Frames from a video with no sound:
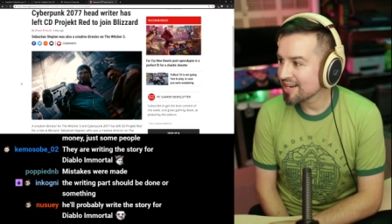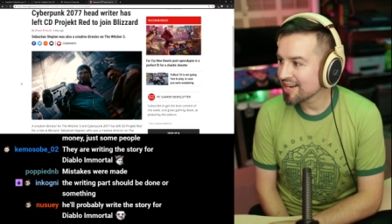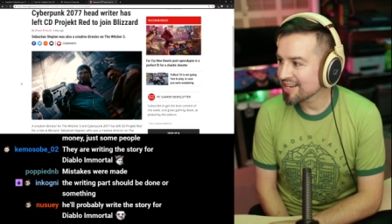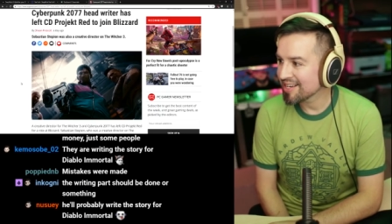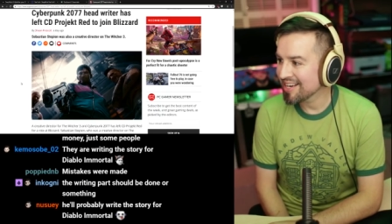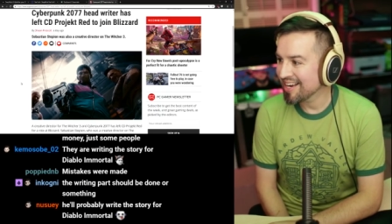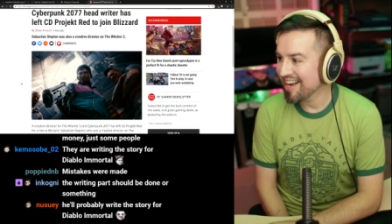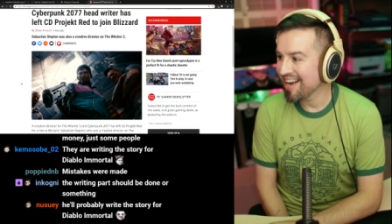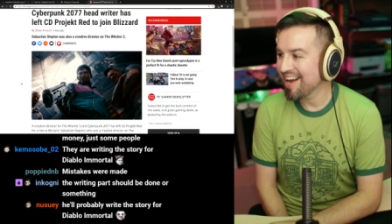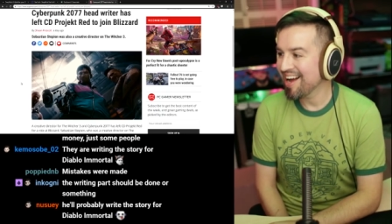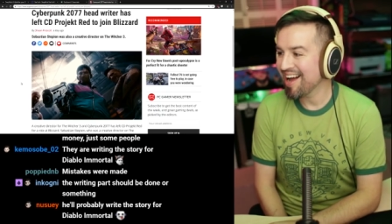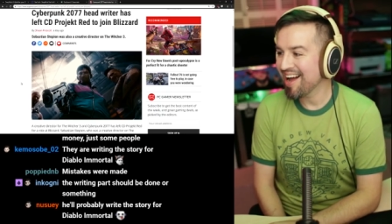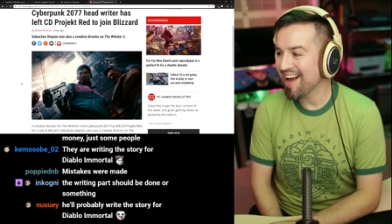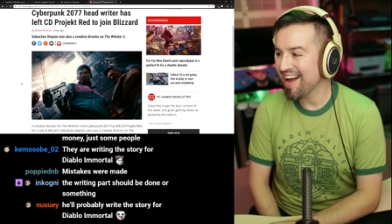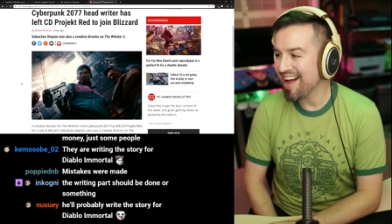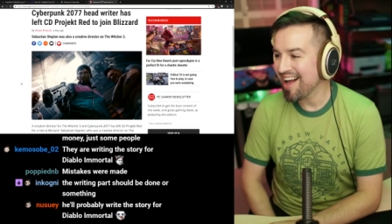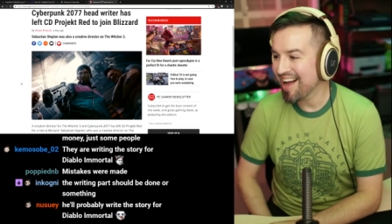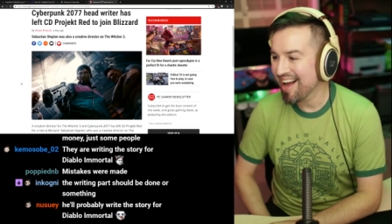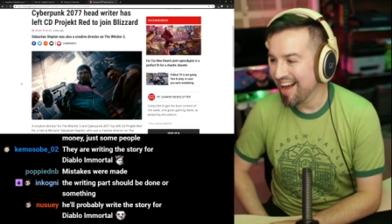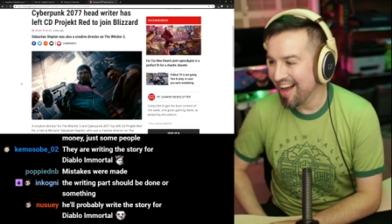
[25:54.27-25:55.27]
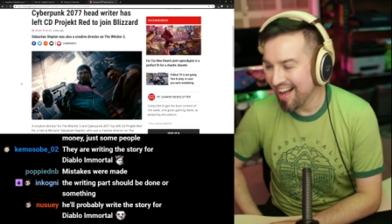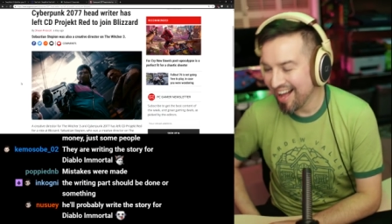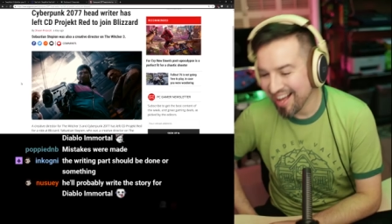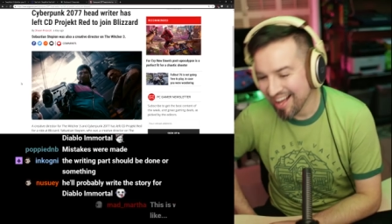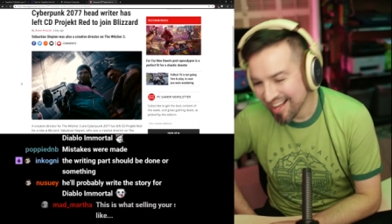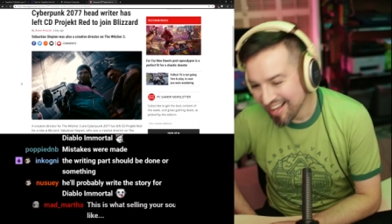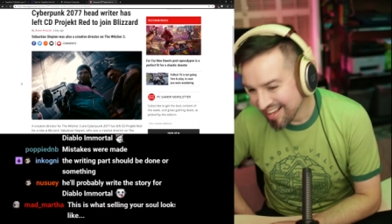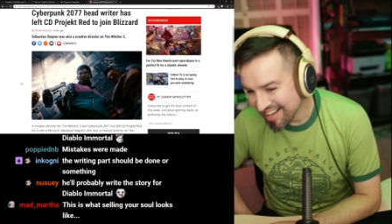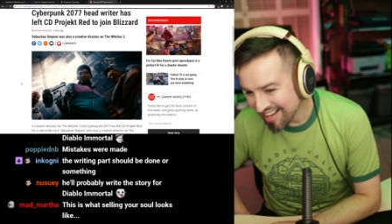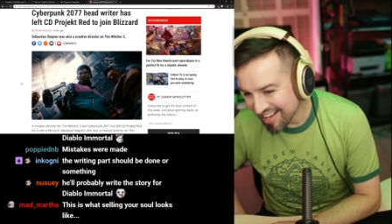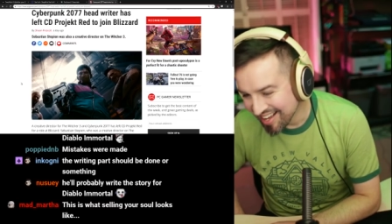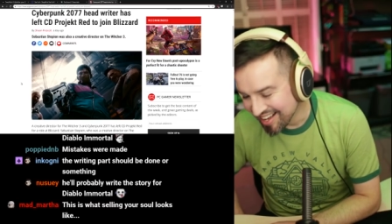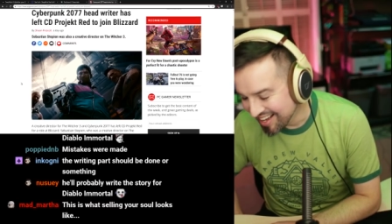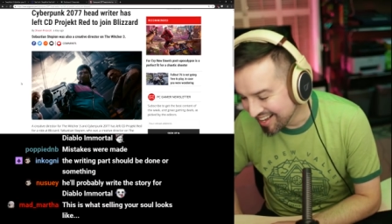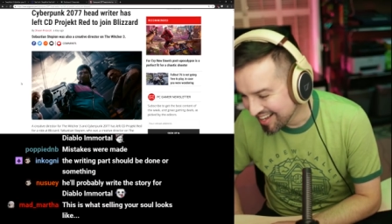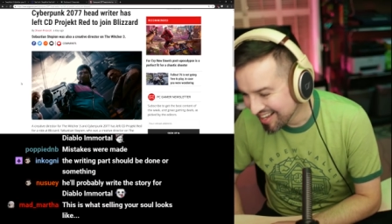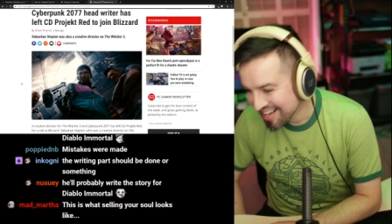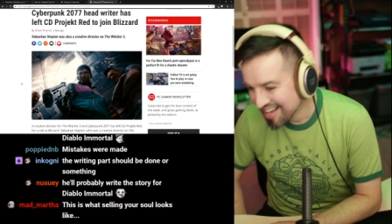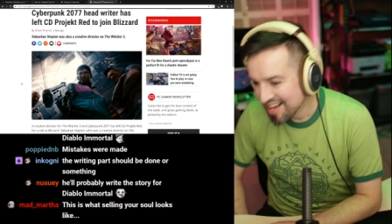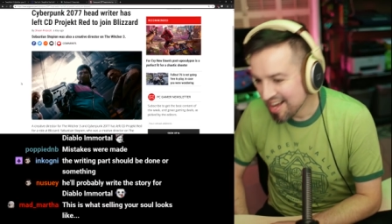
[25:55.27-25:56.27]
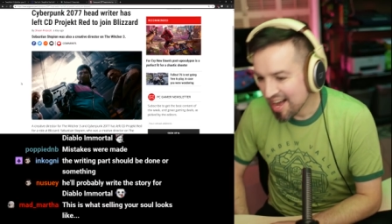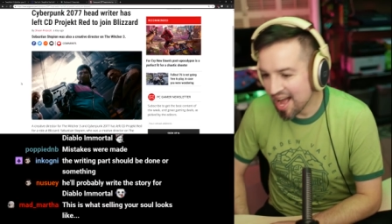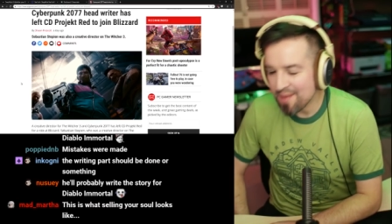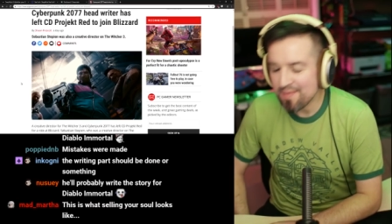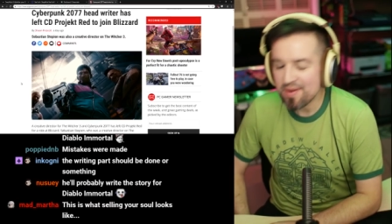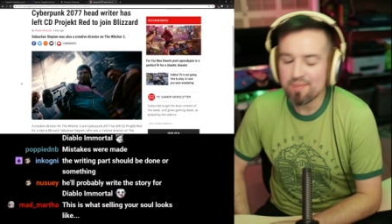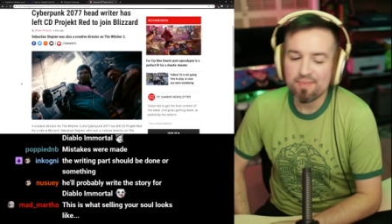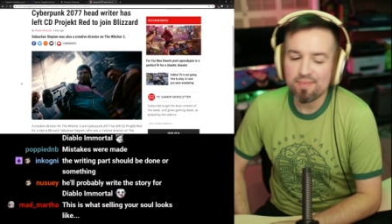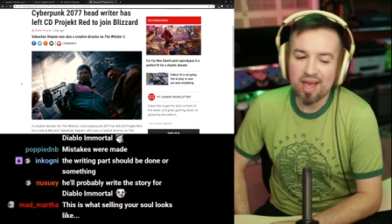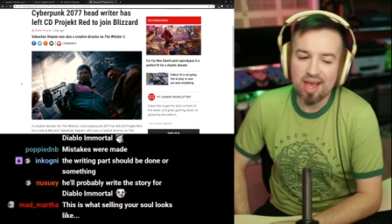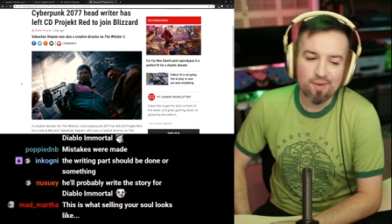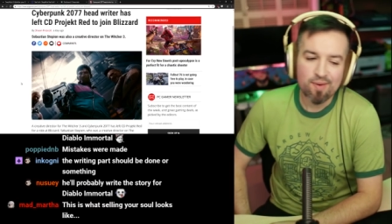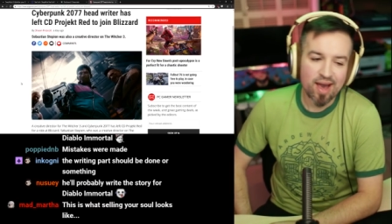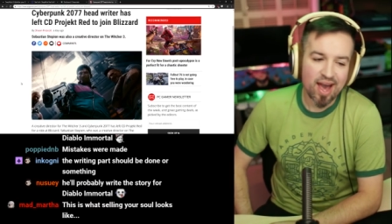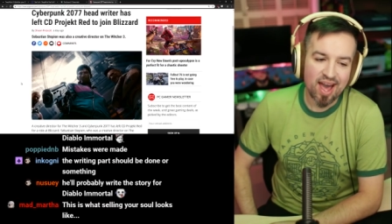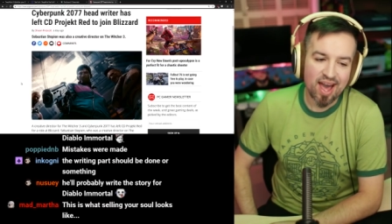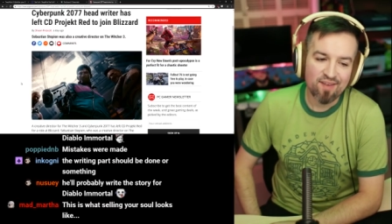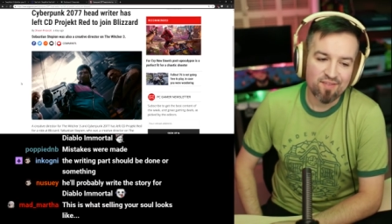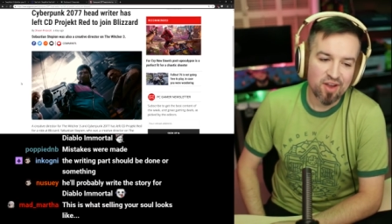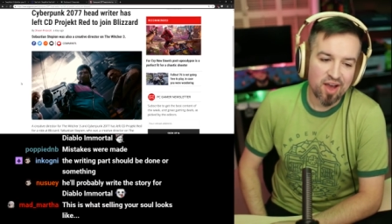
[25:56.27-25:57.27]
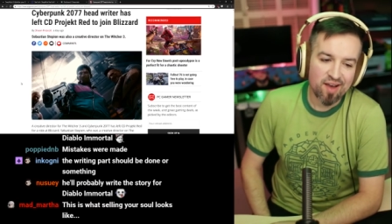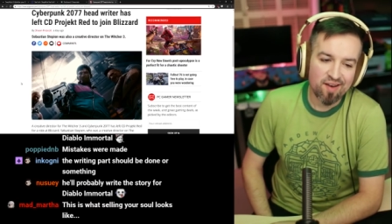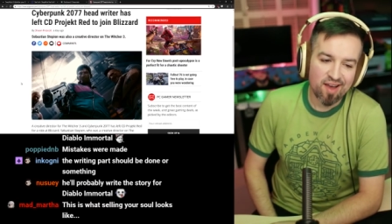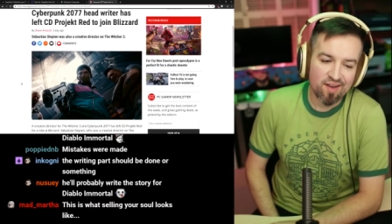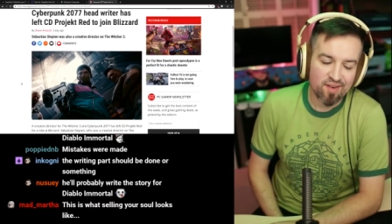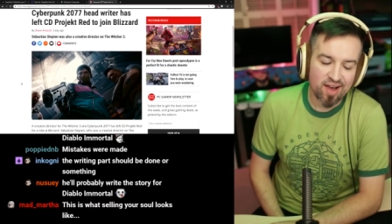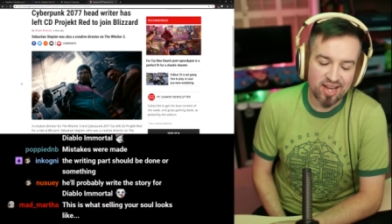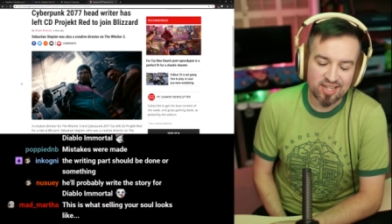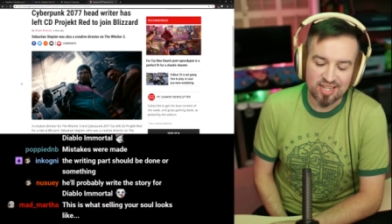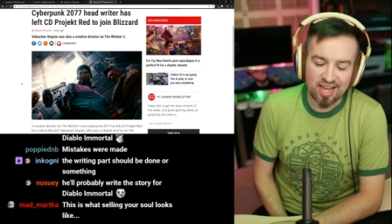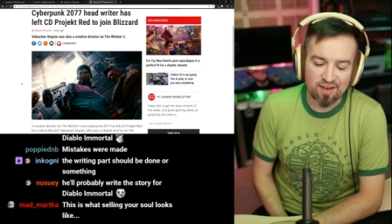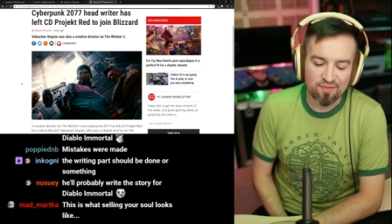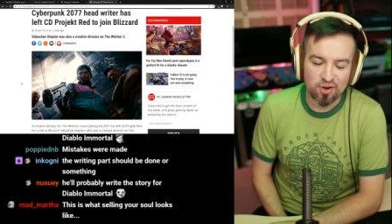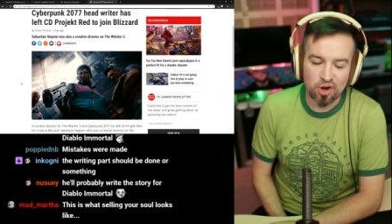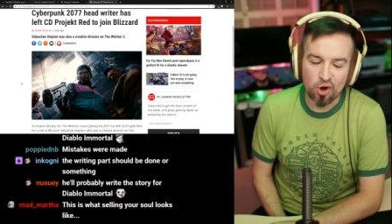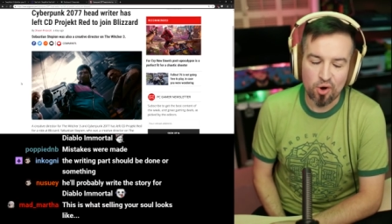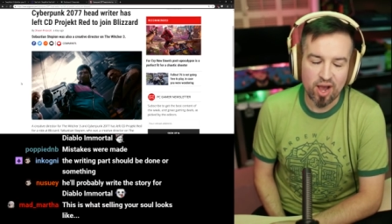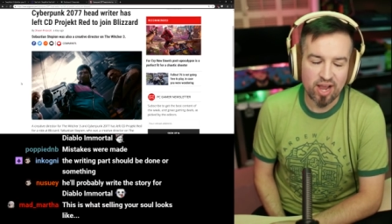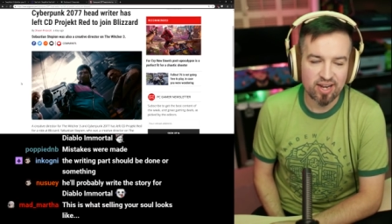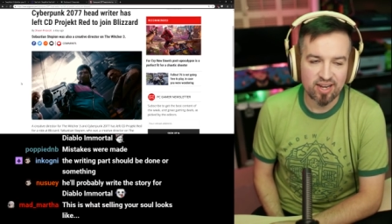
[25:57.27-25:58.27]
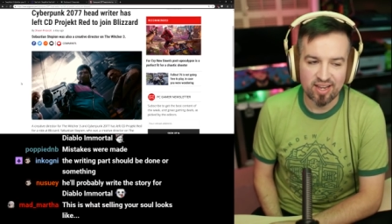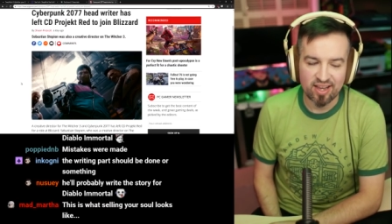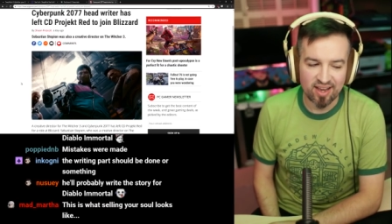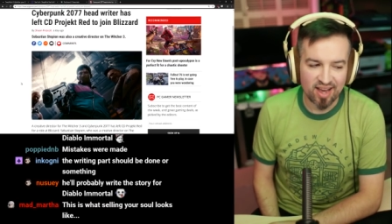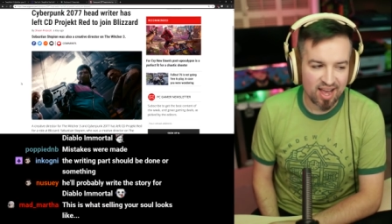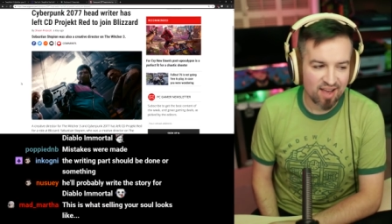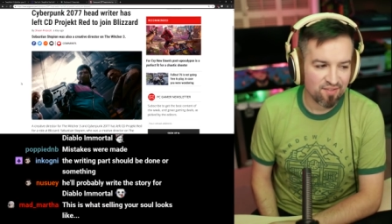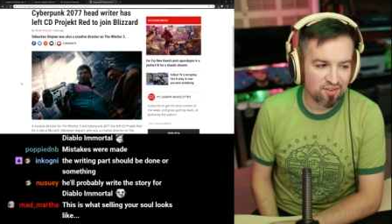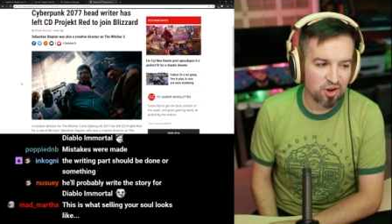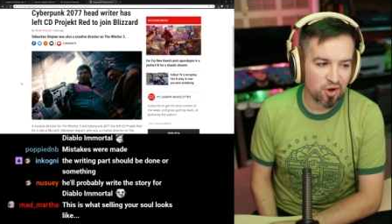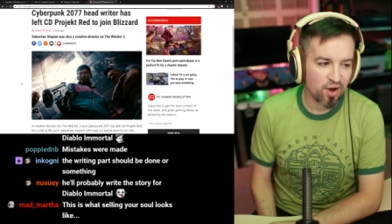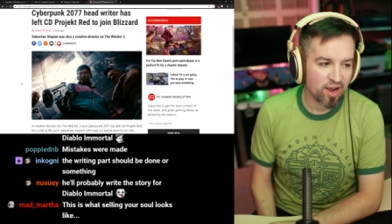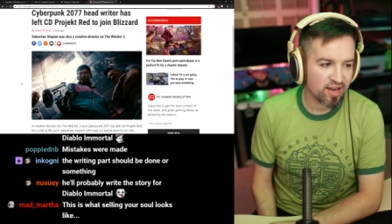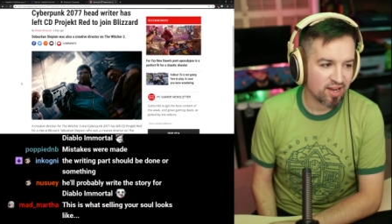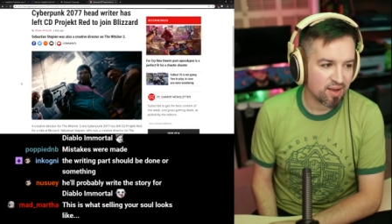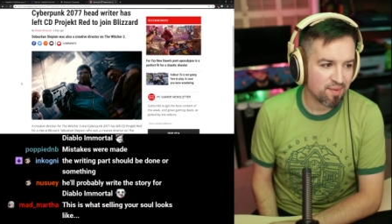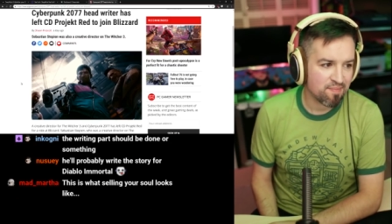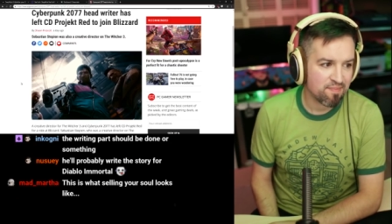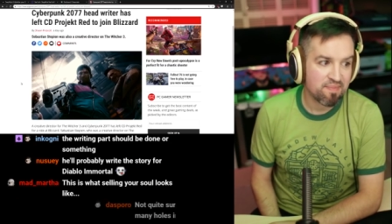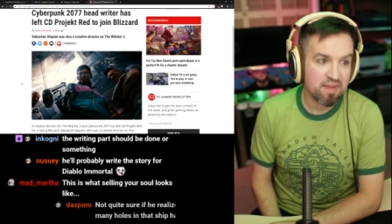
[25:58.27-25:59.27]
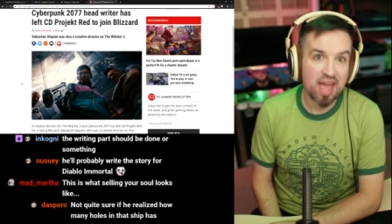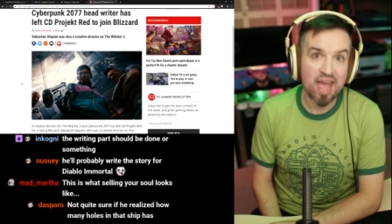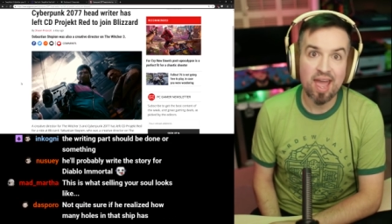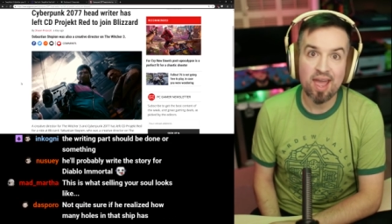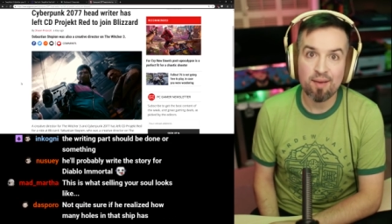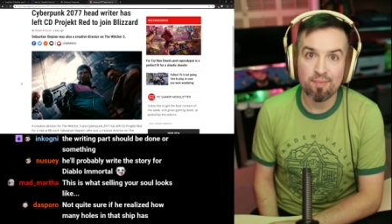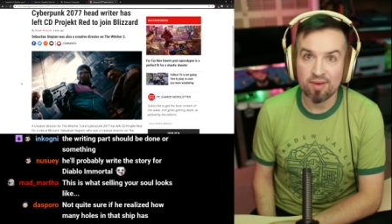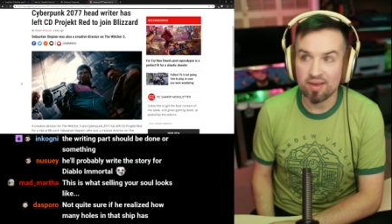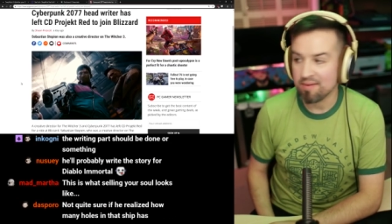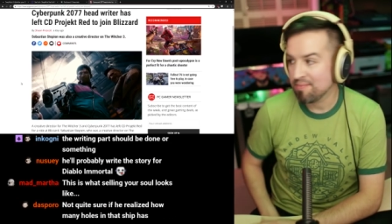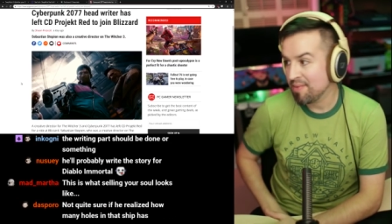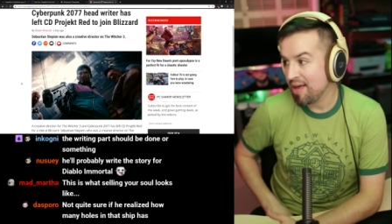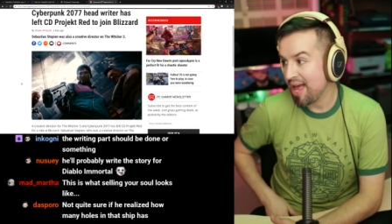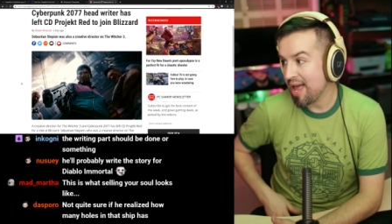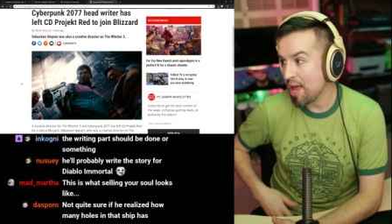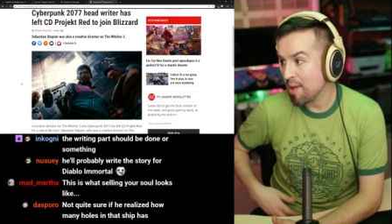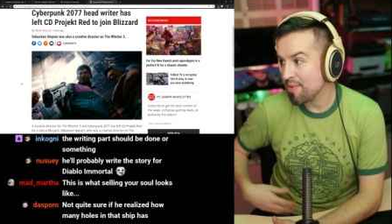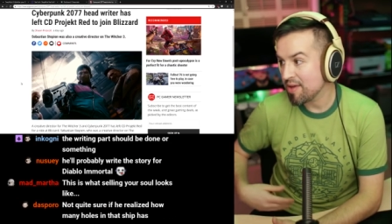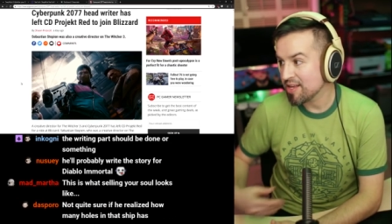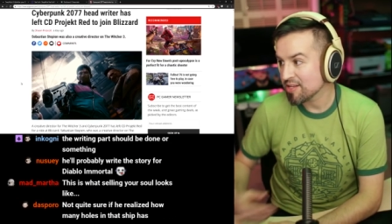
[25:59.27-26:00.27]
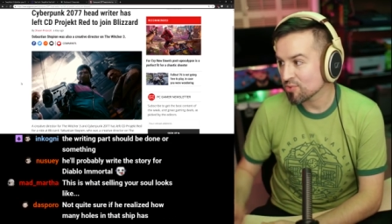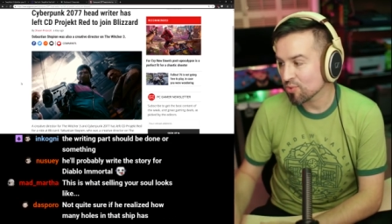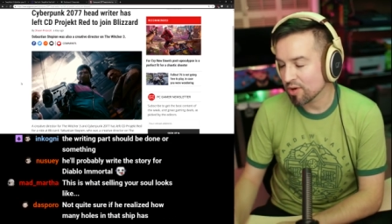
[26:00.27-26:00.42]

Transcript: I mean, maybe. I actually have no idea. I have no idea. Maybe he's